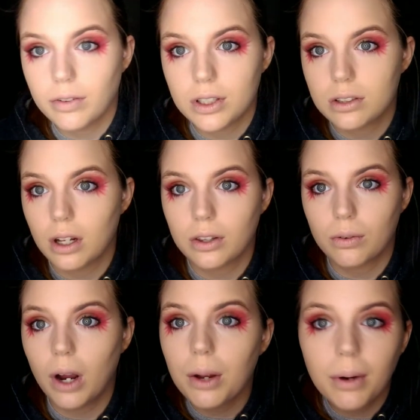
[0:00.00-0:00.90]
if it's not
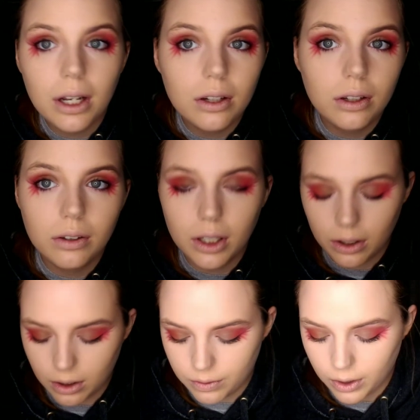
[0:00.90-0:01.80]
the right way to do
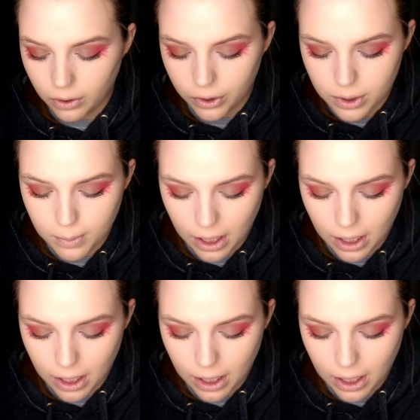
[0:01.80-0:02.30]
it or if it looks